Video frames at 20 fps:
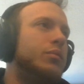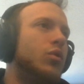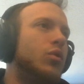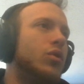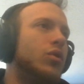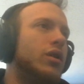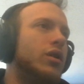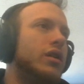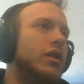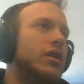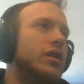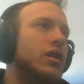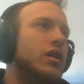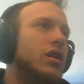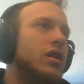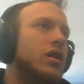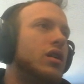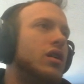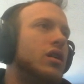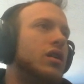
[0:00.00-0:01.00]
board.
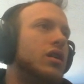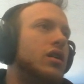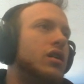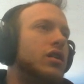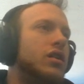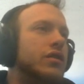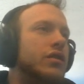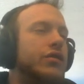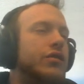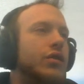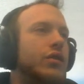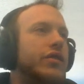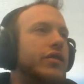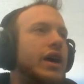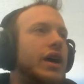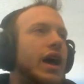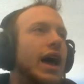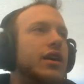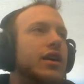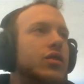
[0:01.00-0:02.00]
So it's like,
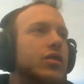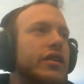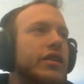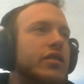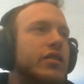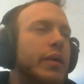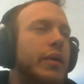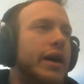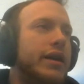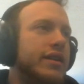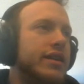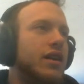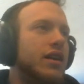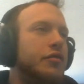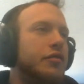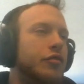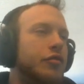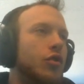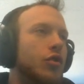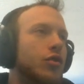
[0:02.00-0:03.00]
I don't expect to get
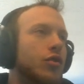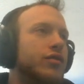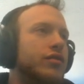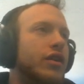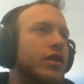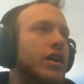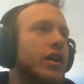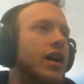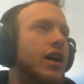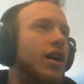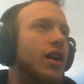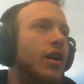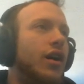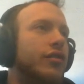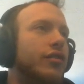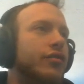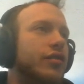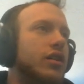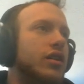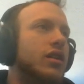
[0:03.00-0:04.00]
folds very
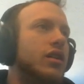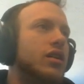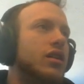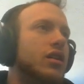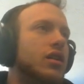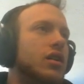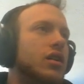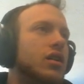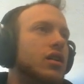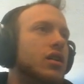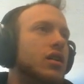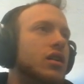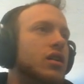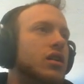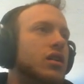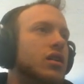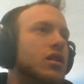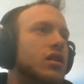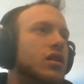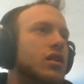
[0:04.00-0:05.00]
often
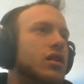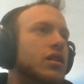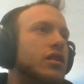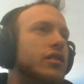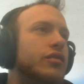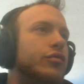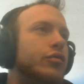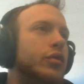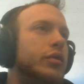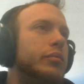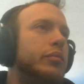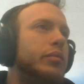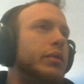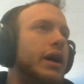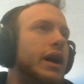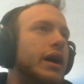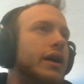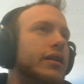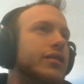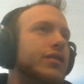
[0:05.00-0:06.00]
if we
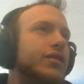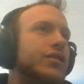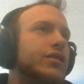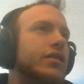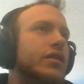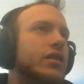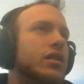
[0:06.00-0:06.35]
bet.